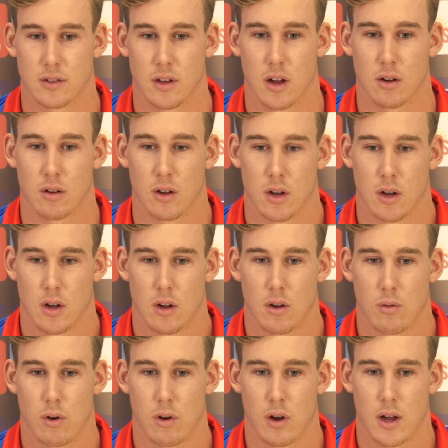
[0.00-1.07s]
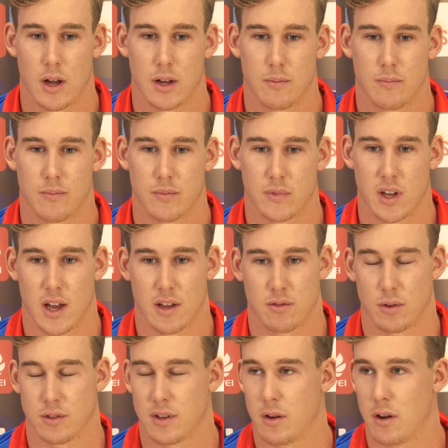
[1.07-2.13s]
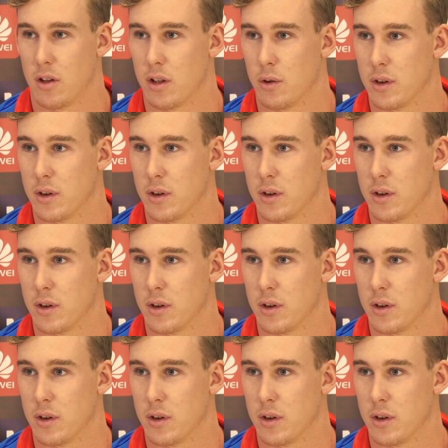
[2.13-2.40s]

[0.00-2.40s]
So we're, as we said earlier,